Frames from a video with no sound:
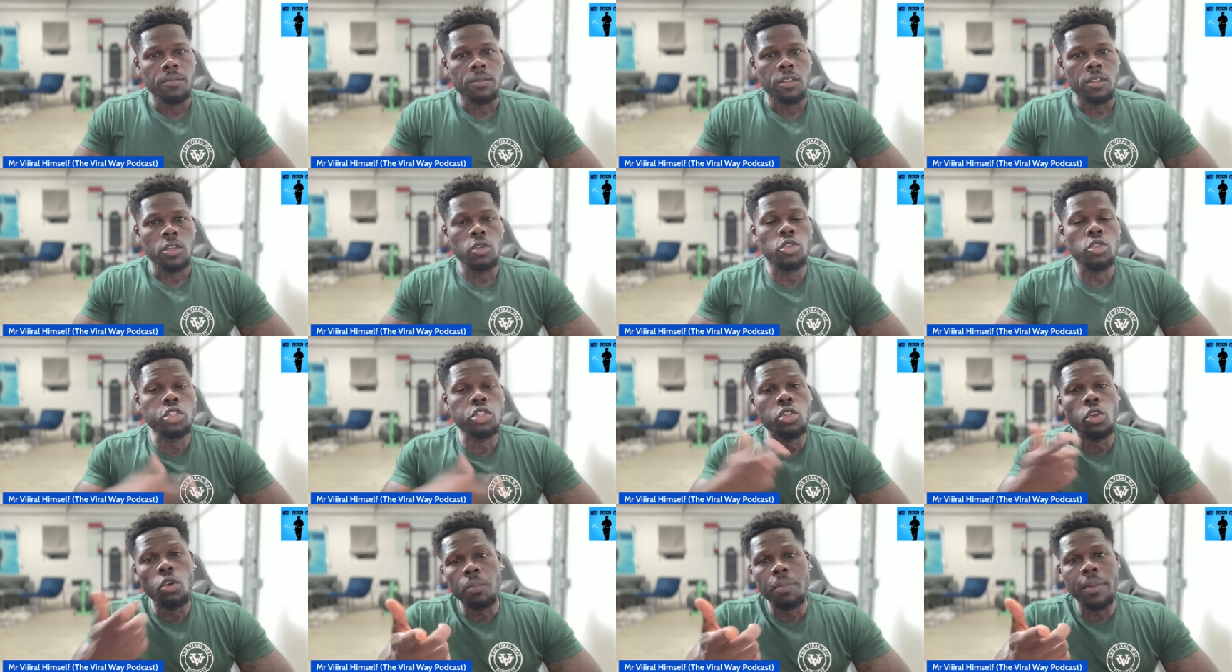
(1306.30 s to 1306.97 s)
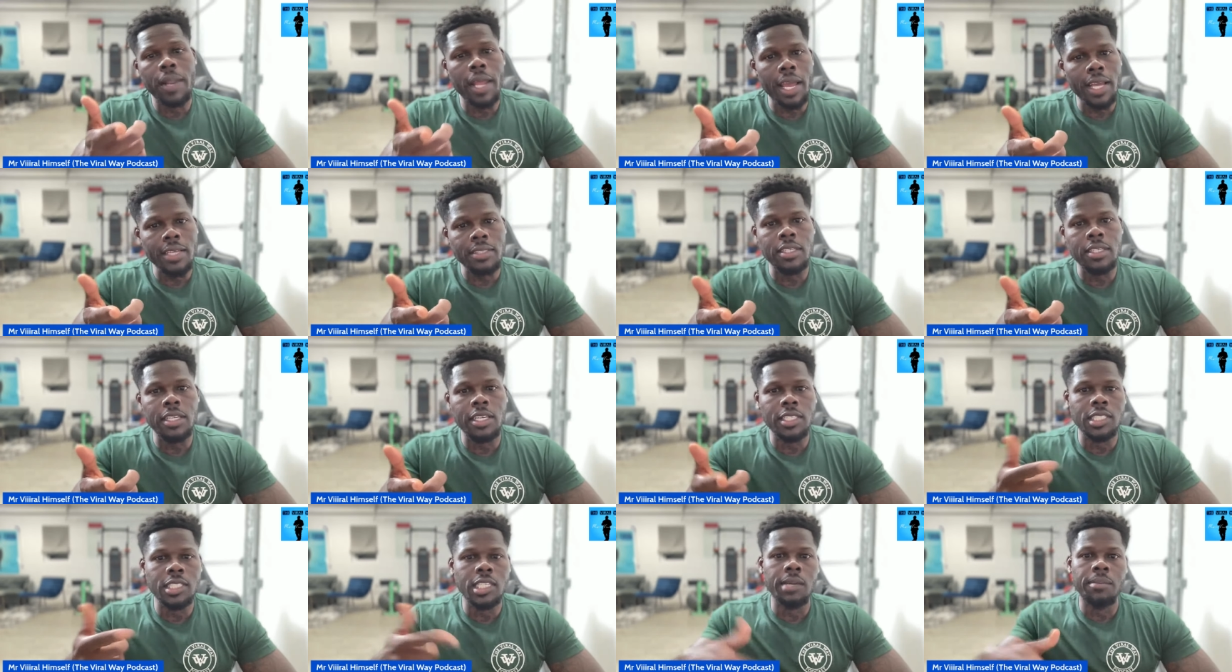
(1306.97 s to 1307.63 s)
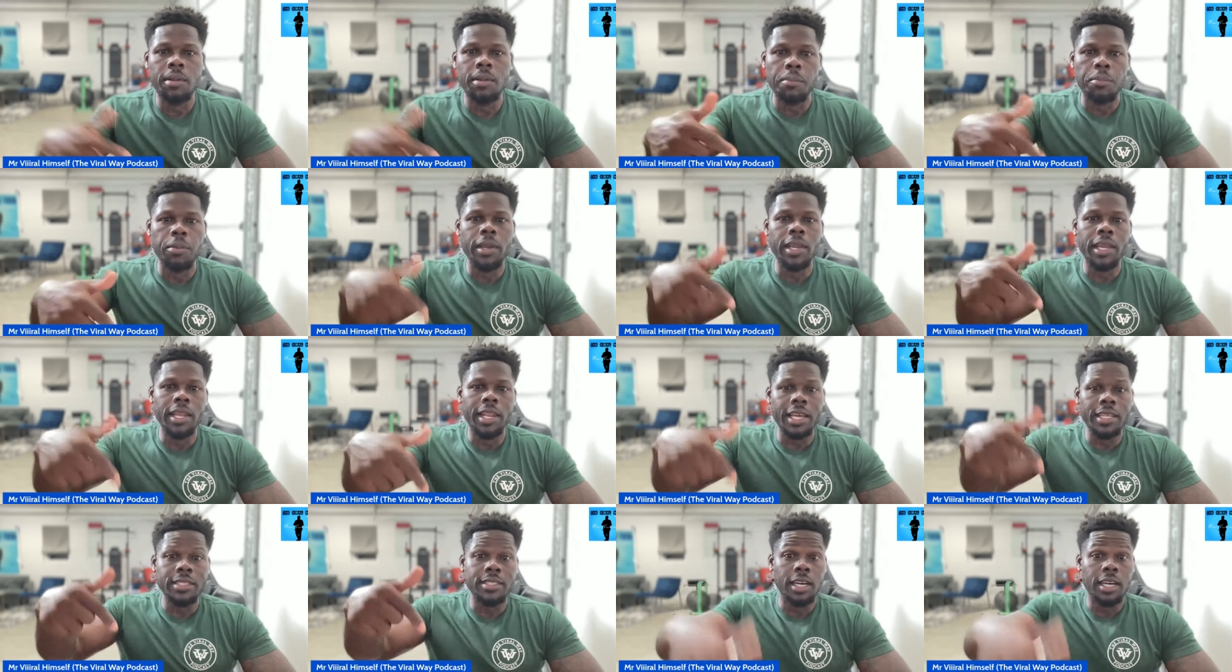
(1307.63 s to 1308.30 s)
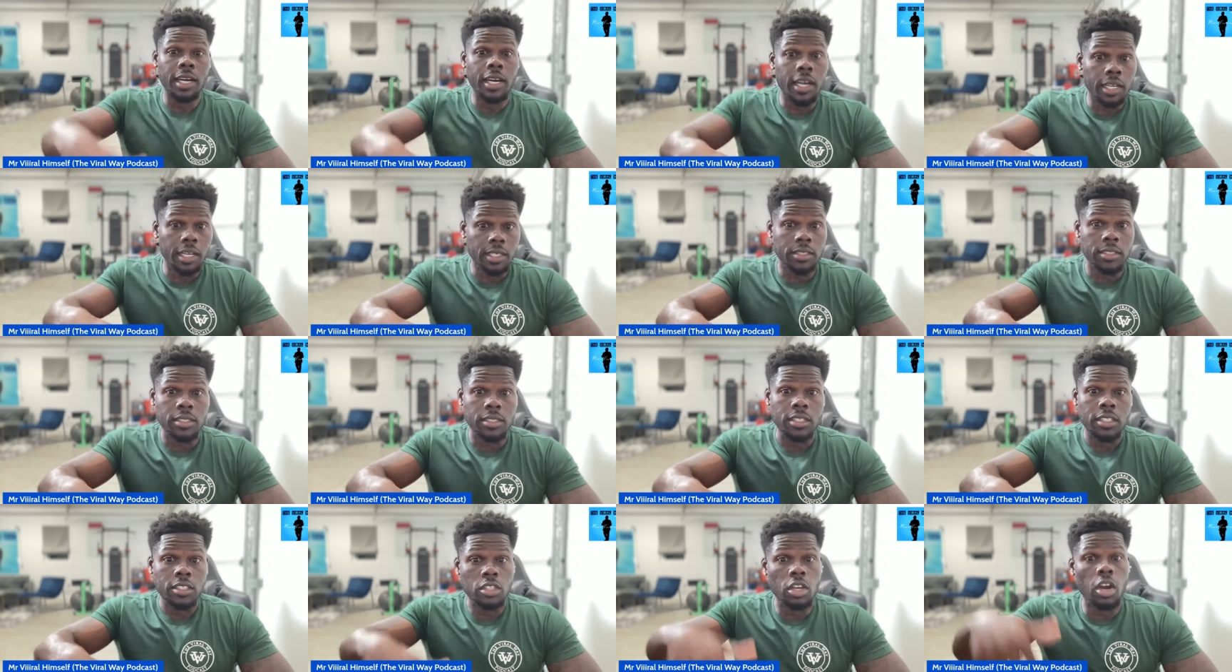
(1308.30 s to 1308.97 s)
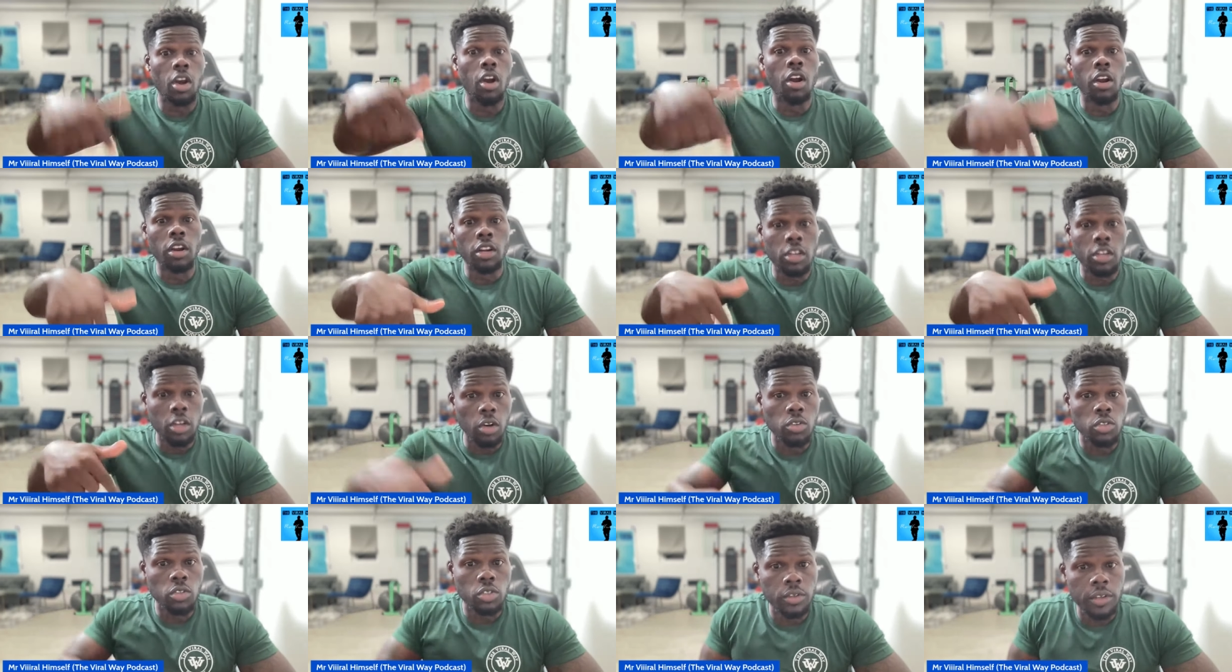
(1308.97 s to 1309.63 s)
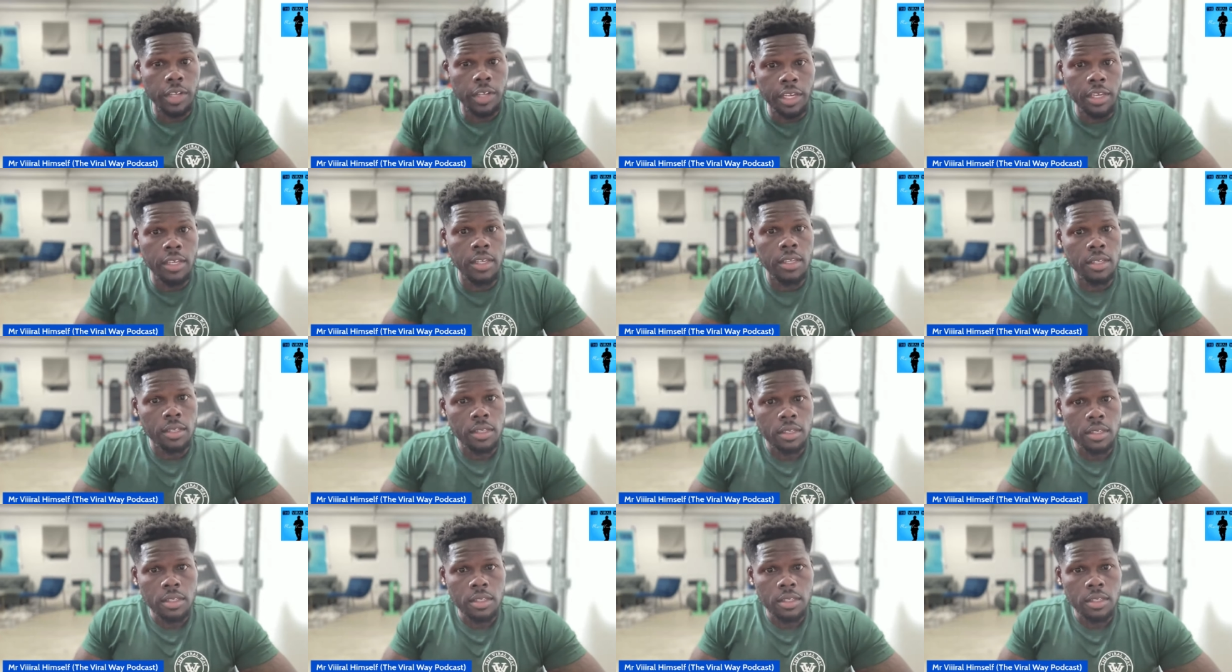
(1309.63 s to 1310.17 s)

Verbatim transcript: you stupid ass niggas could be bringing that to us, to our culture, nigga.